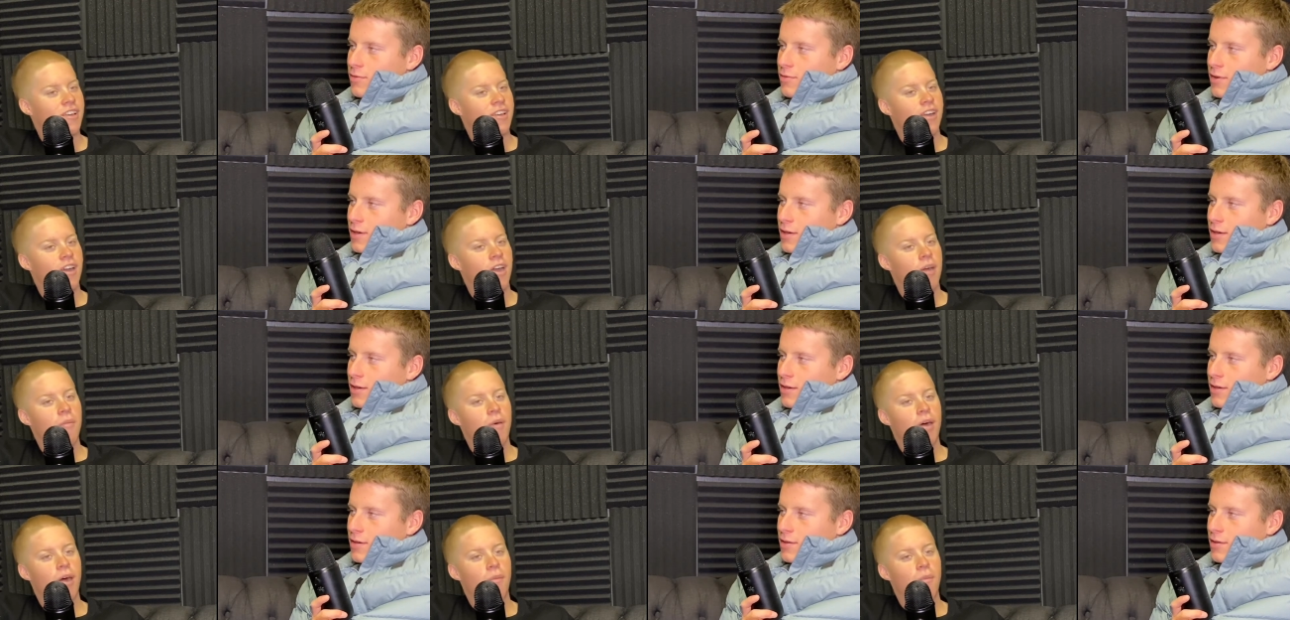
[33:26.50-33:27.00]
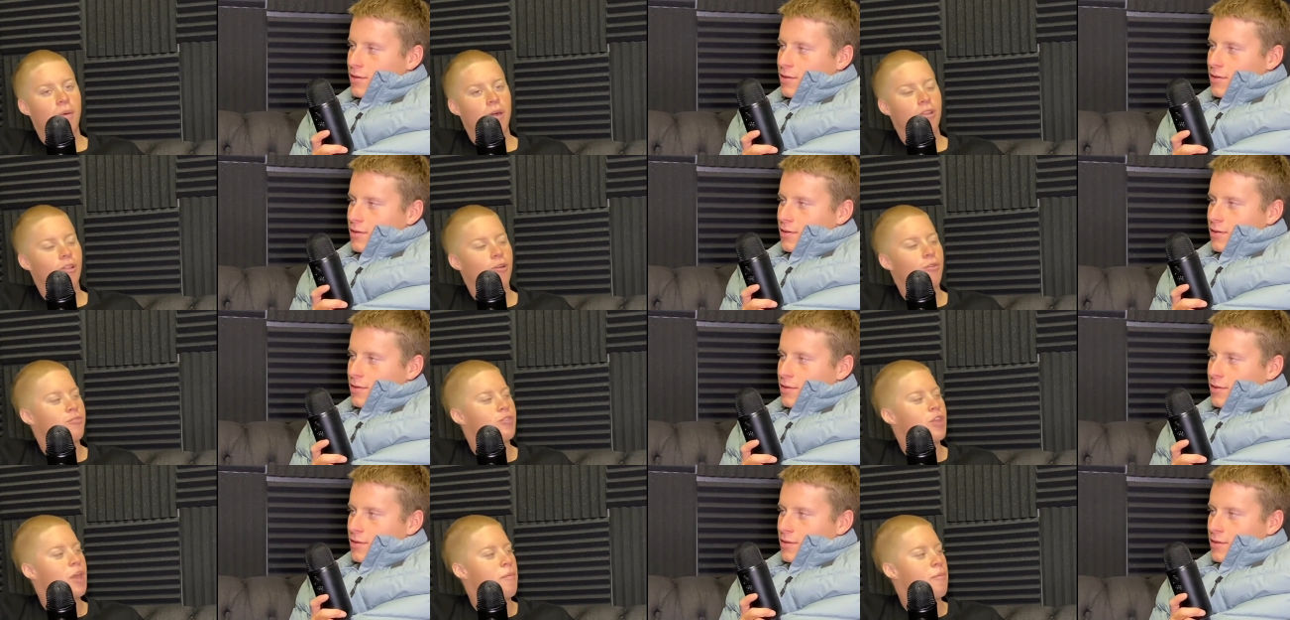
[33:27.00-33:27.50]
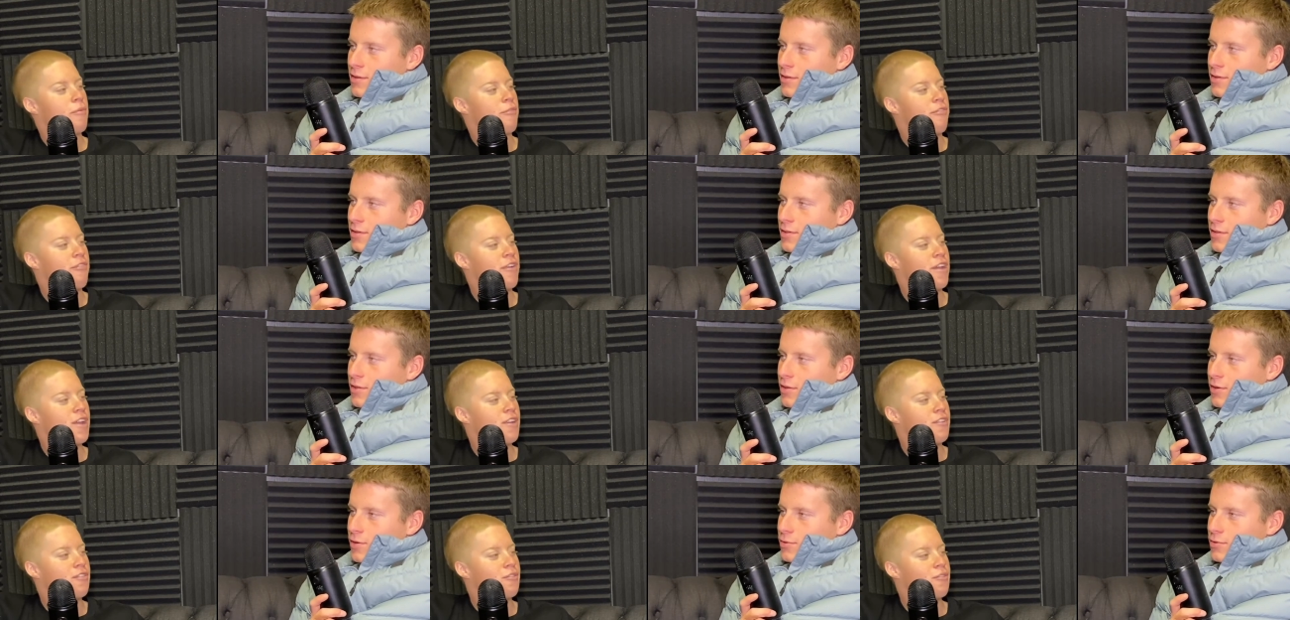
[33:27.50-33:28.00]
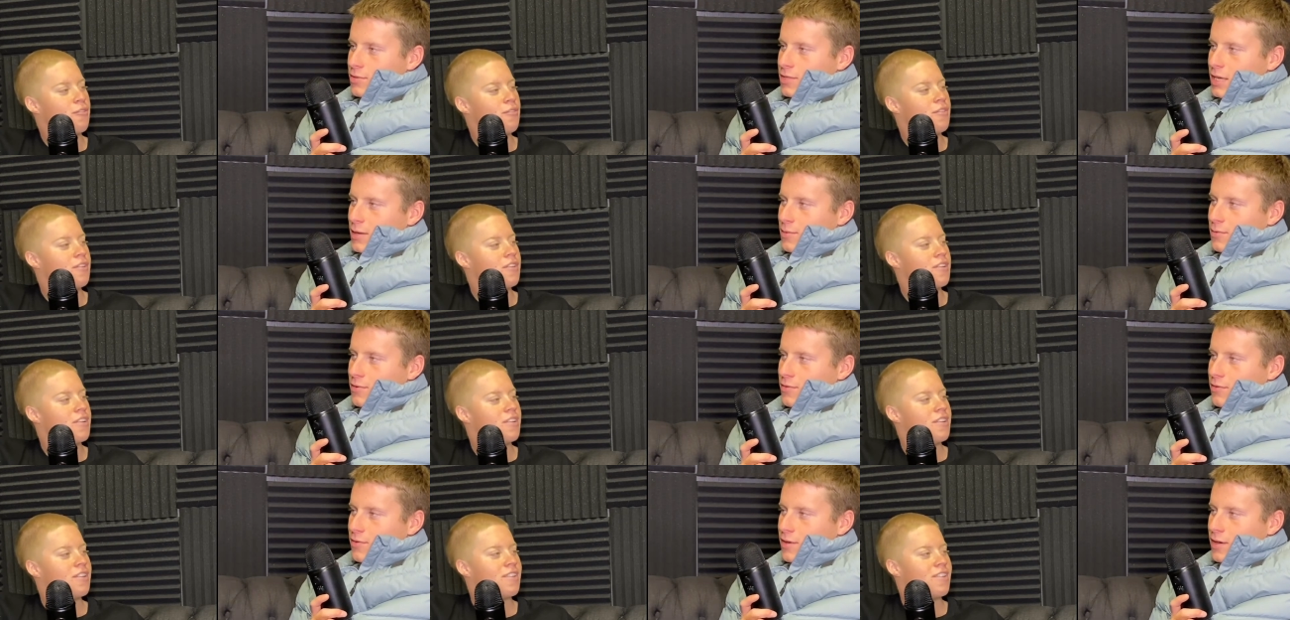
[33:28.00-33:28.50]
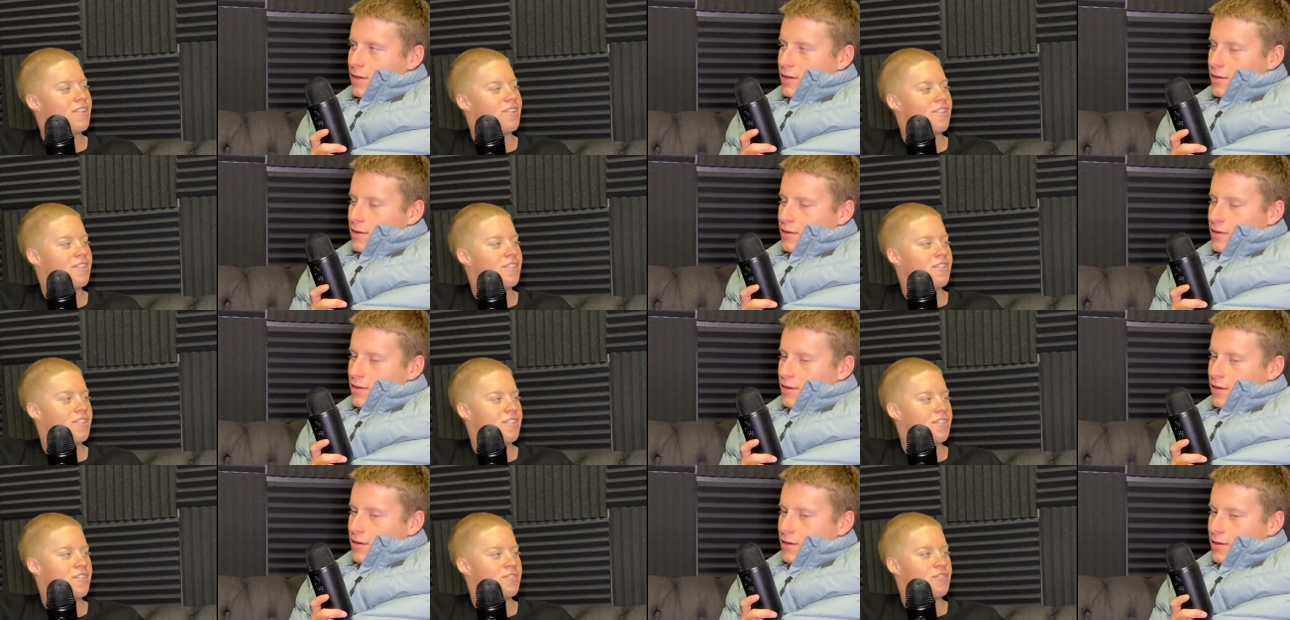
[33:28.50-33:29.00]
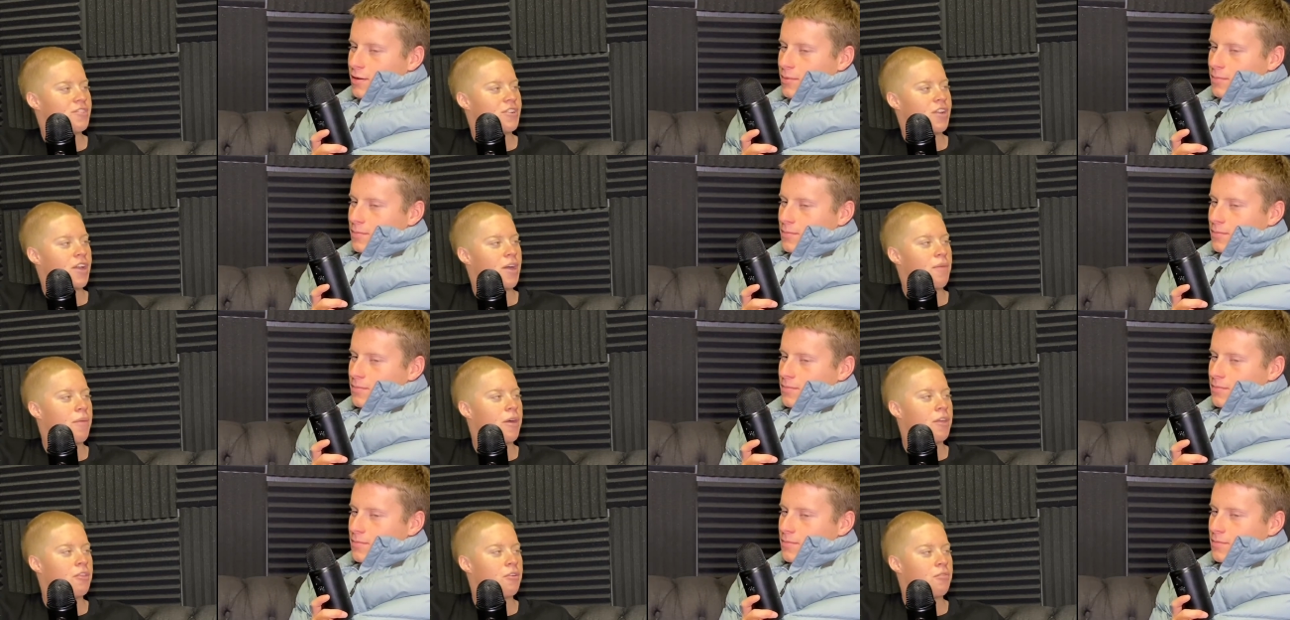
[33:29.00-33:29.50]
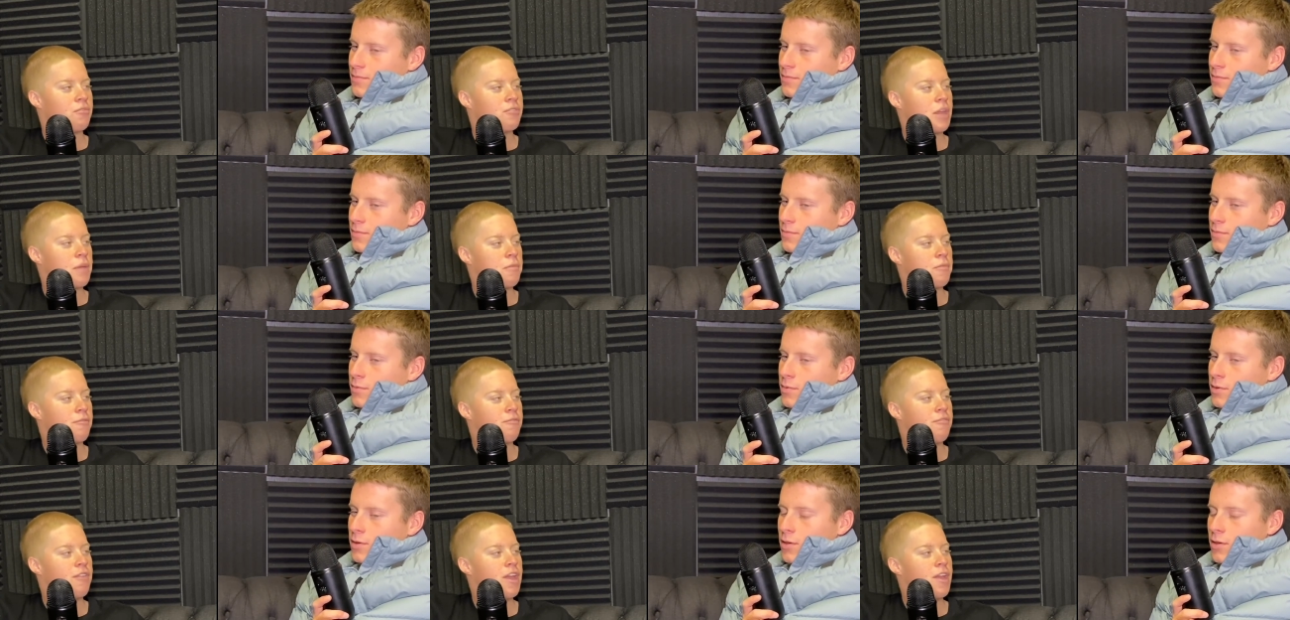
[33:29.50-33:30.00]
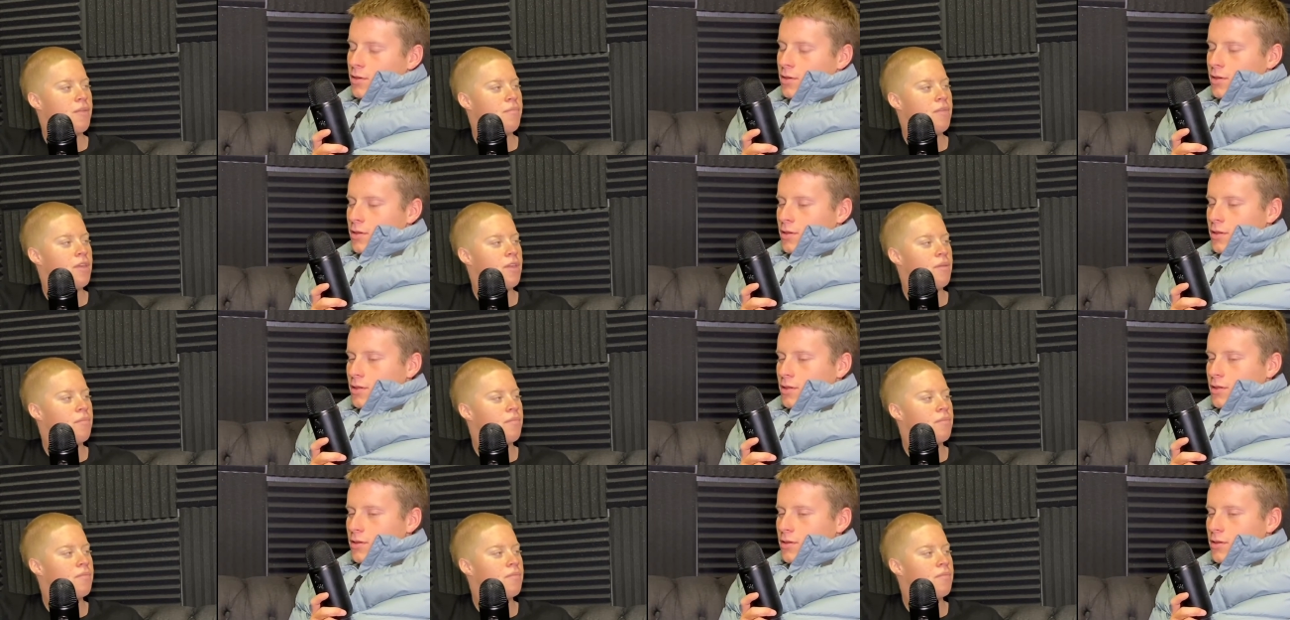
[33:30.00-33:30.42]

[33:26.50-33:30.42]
Speaker 1: fade. about my low taper fade? Low taper fade. Um, so my low taper fade be?